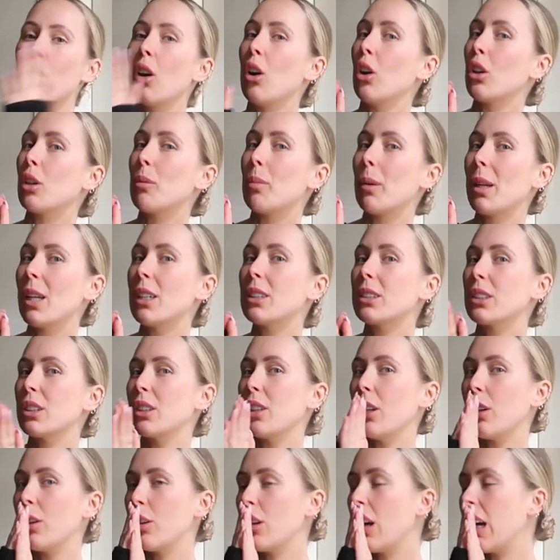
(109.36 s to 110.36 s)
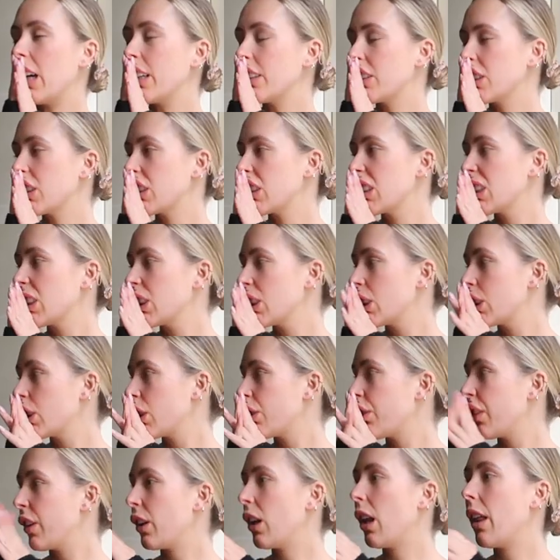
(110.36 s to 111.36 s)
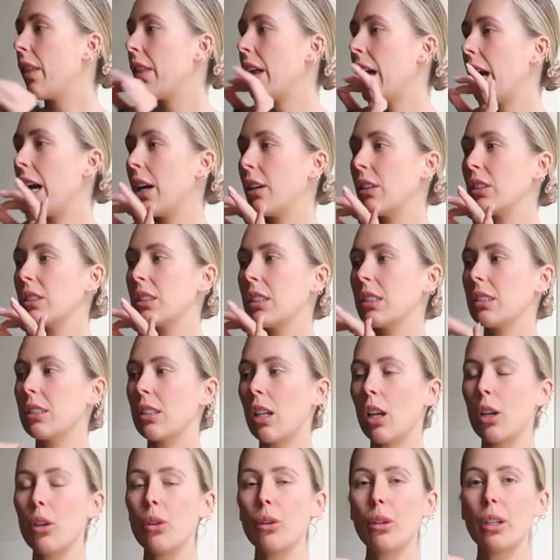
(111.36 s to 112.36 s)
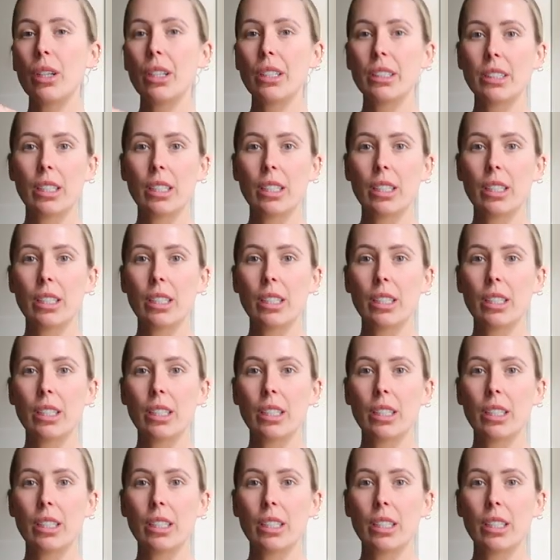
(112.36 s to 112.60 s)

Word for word: On a plus note, I just feel like the house is slowly,